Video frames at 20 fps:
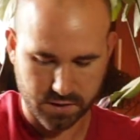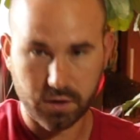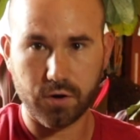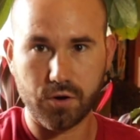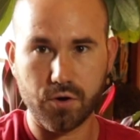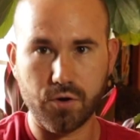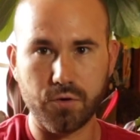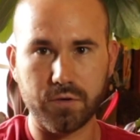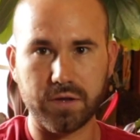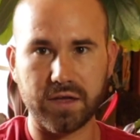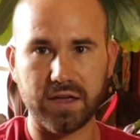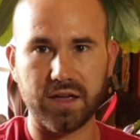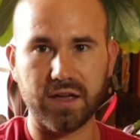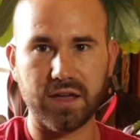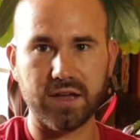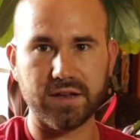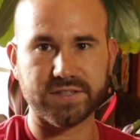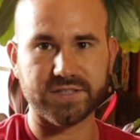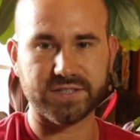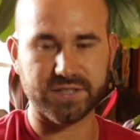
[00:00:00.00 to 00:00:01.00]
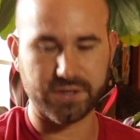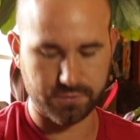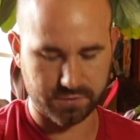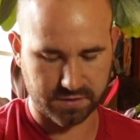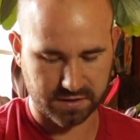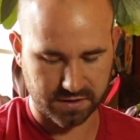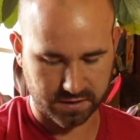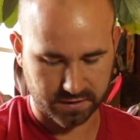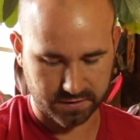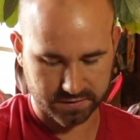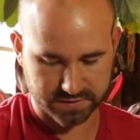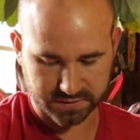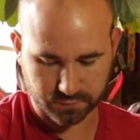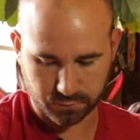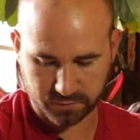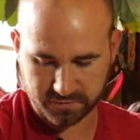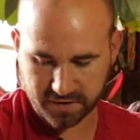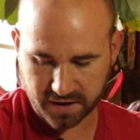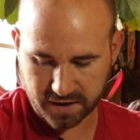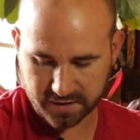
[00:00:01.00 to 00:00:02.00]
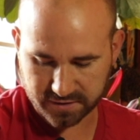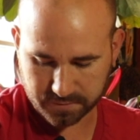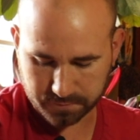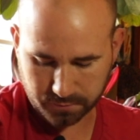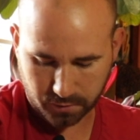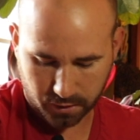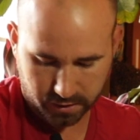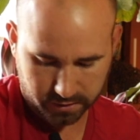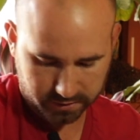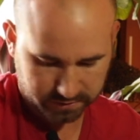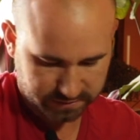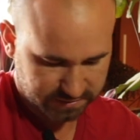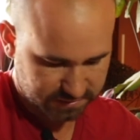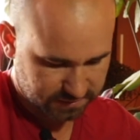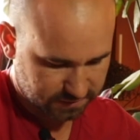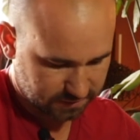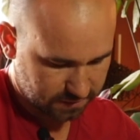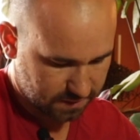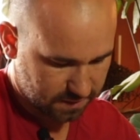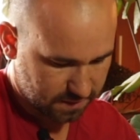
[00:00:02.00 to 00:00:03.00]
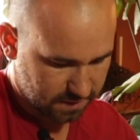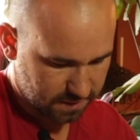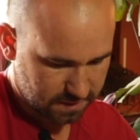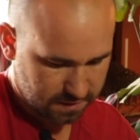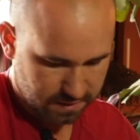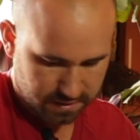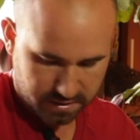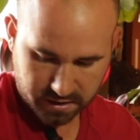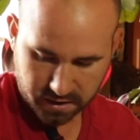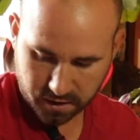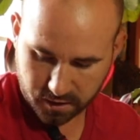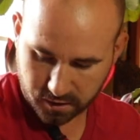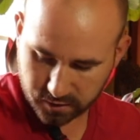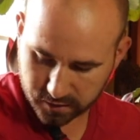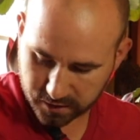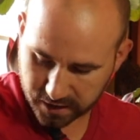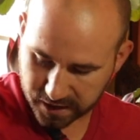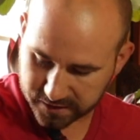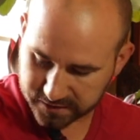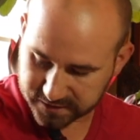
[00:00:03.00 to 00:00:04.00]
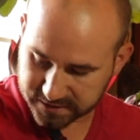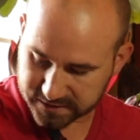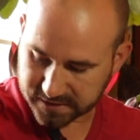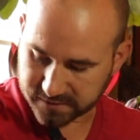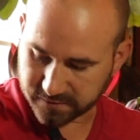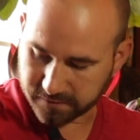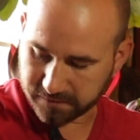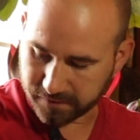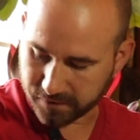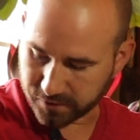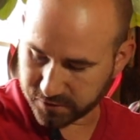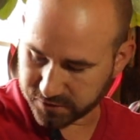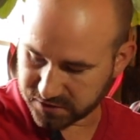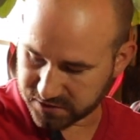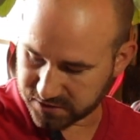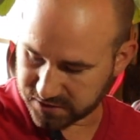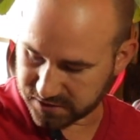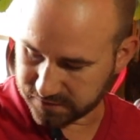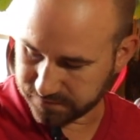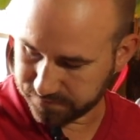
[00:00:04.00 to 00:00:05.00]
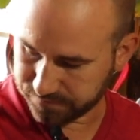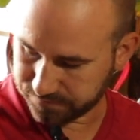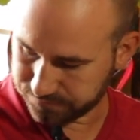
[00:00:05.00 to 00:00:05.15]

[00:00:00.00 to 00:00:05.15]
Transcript: Okay dokie, so we've got the box. All right, this is a first.